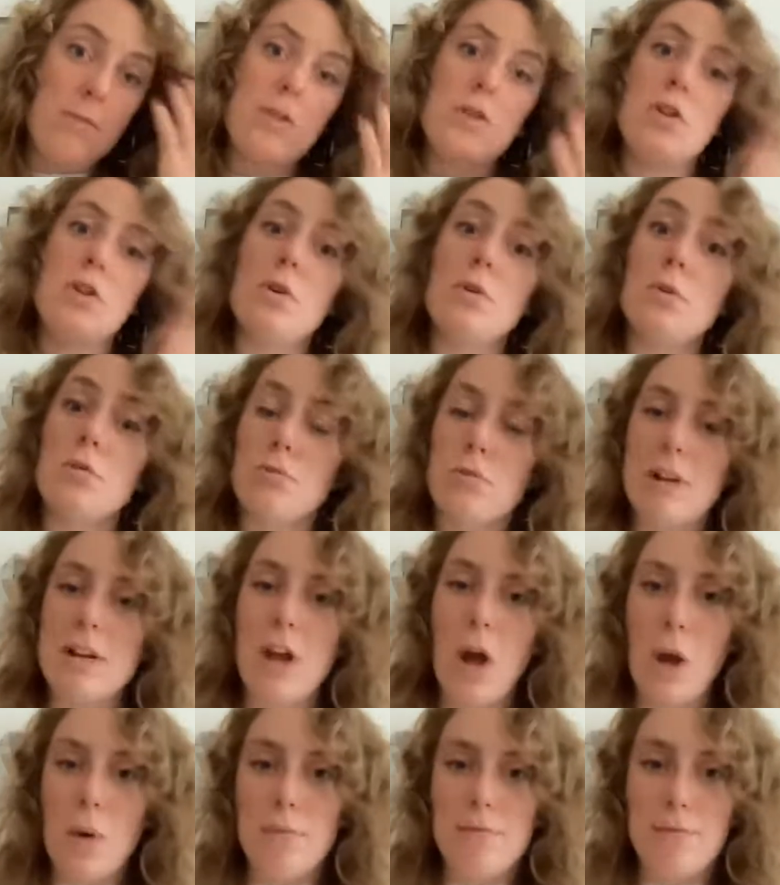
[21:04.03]
of the new Green
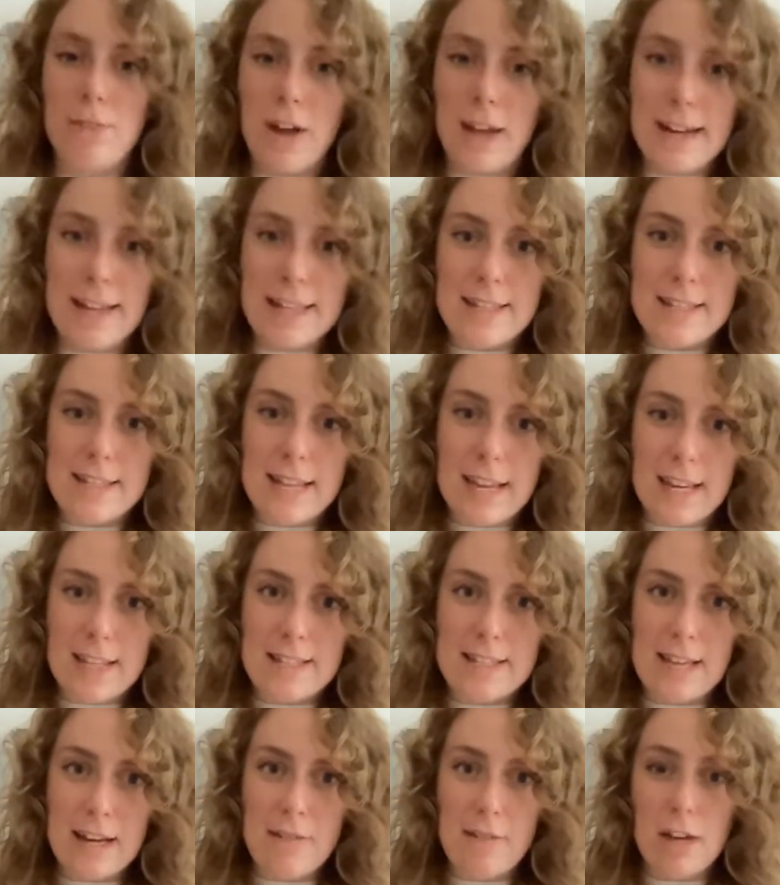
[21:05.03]
Home Finance
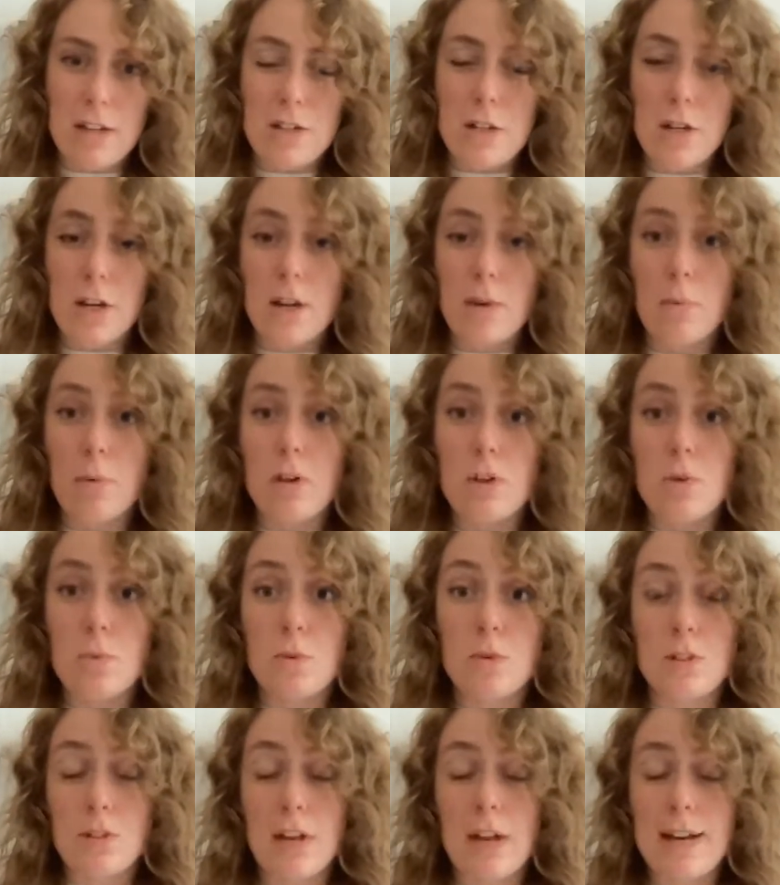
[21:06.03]
Accelerator, which
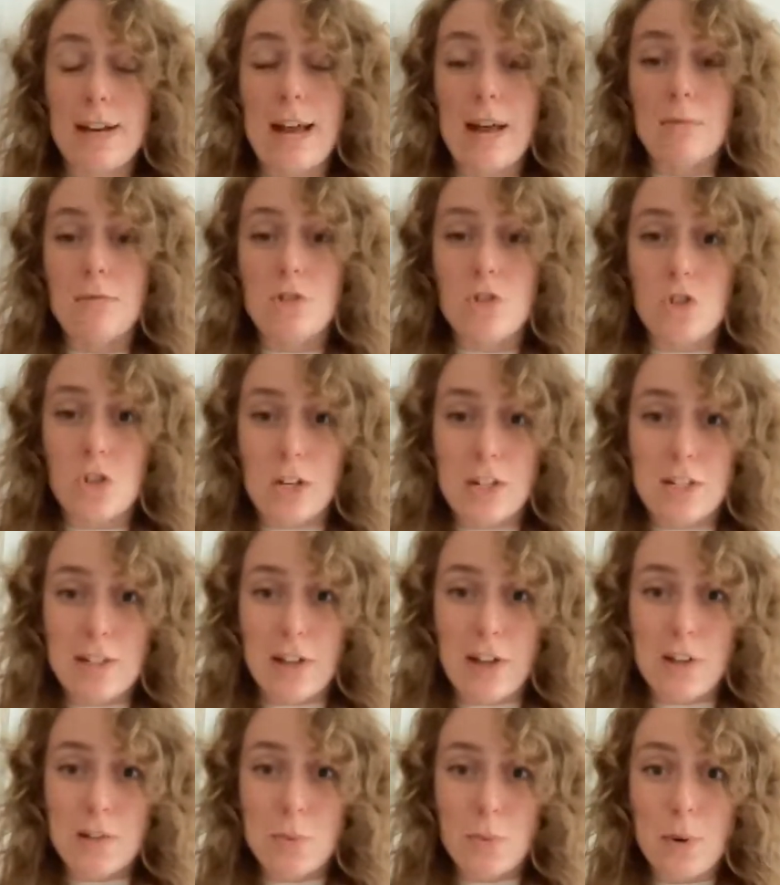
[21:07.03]
was announced just
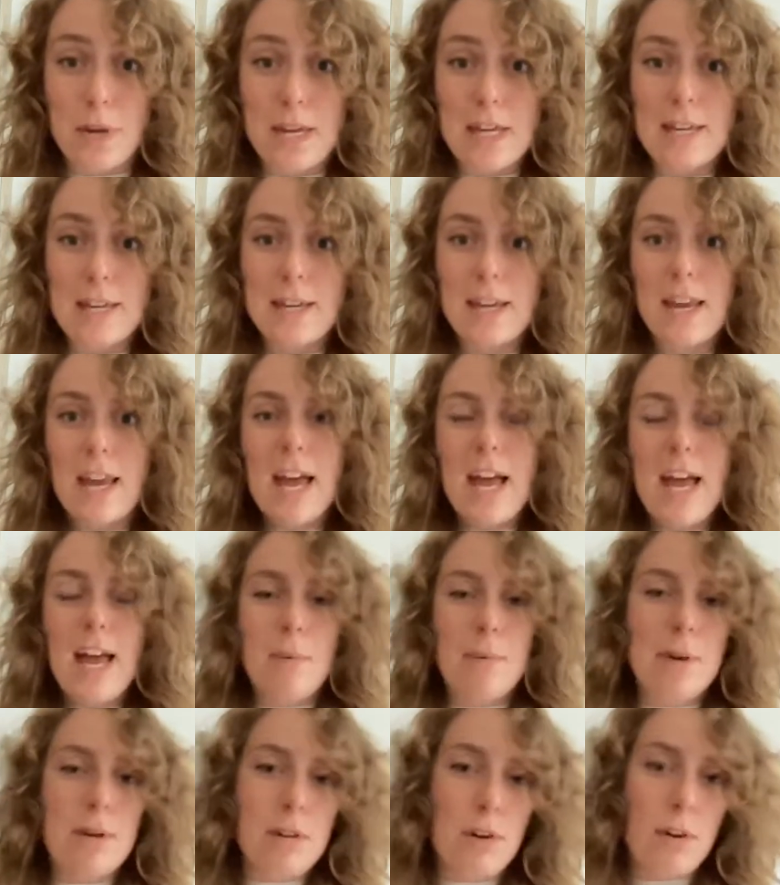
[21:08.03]
last week.
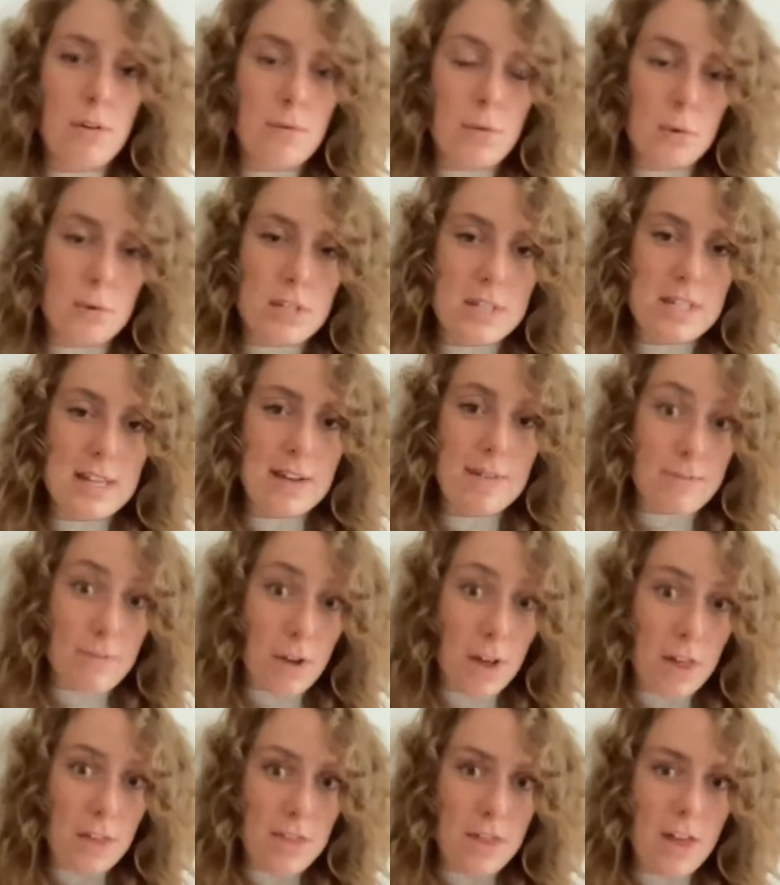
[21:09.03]
And we look forward to seeing
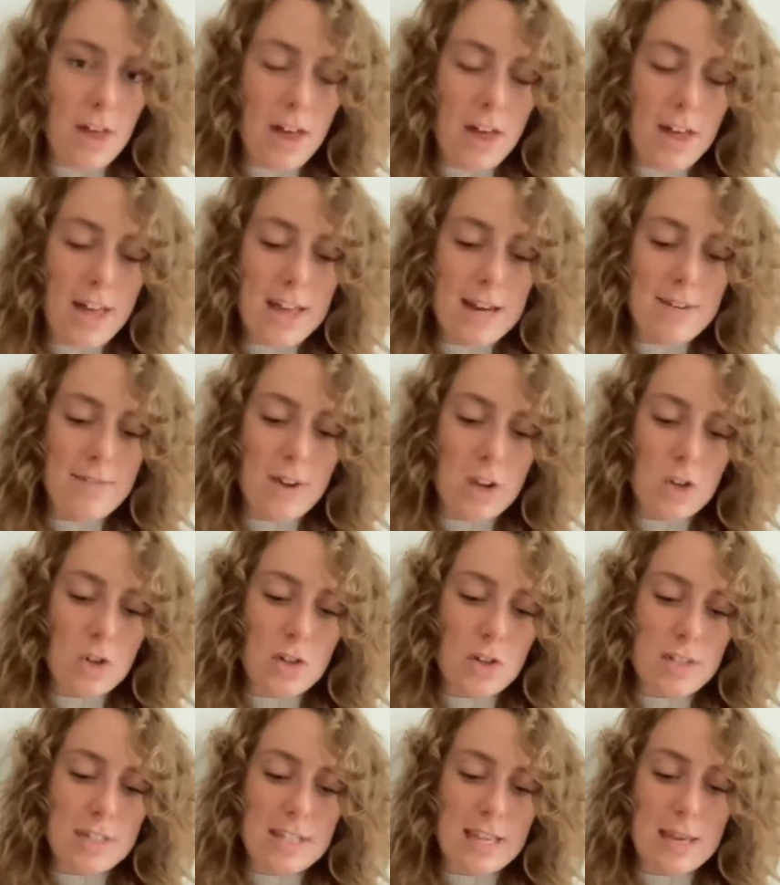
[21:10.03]
further
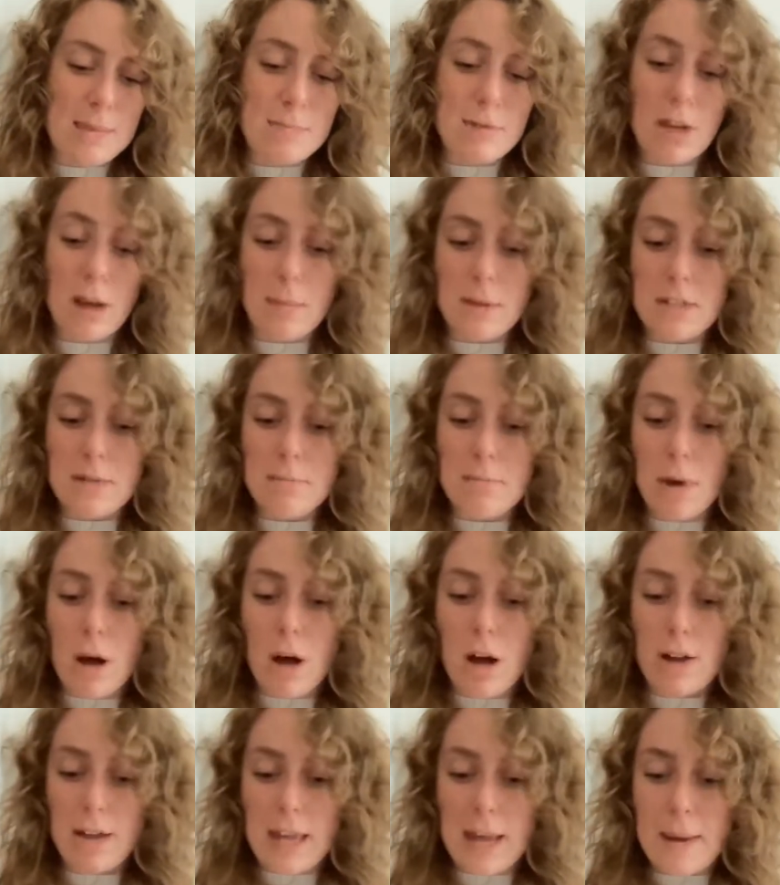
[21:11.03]
innovation schemes coming to
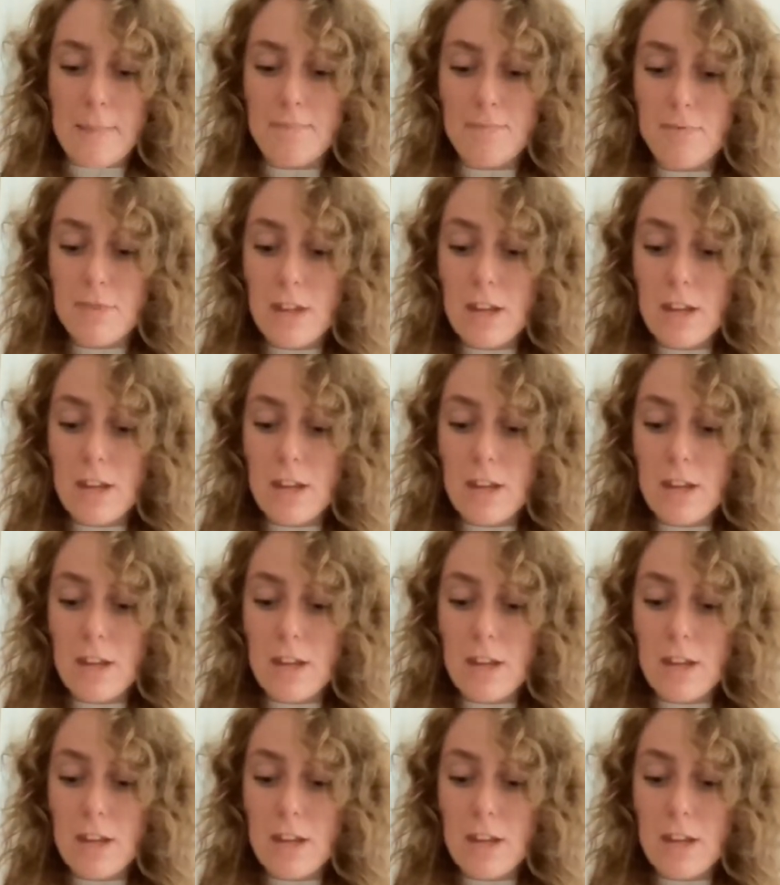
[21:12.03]
market.